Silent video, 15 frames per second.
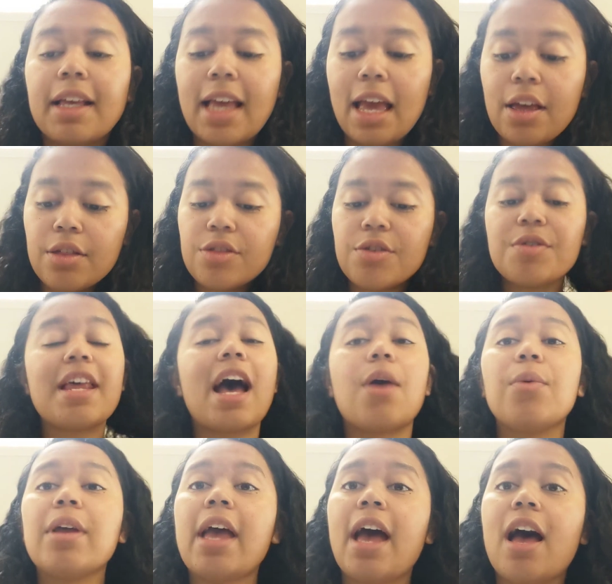Okay, so
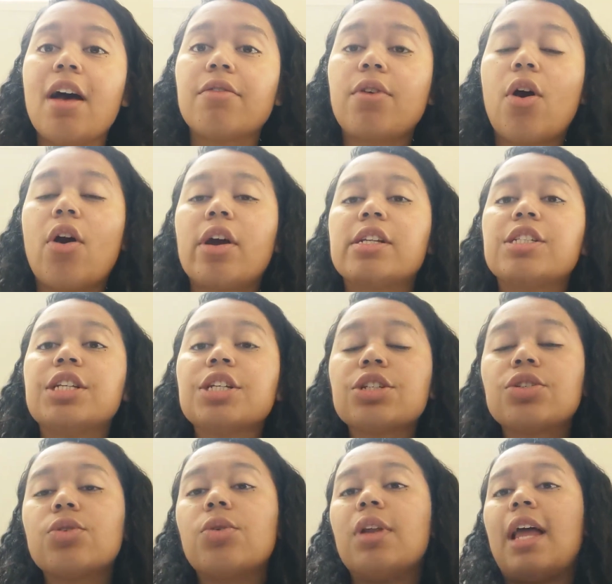now we have our
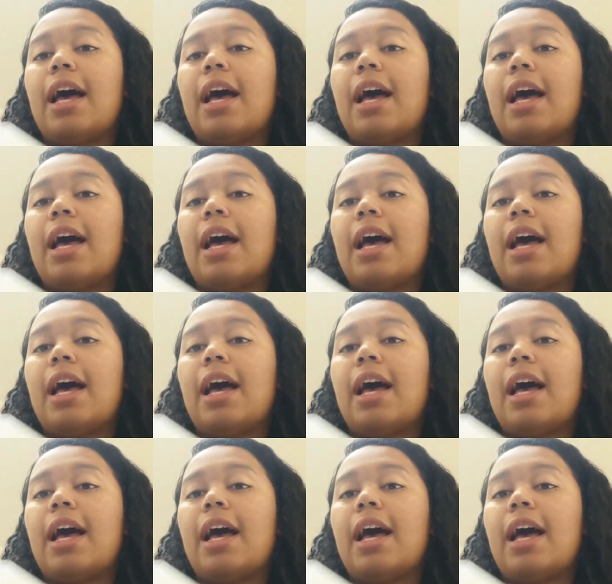additional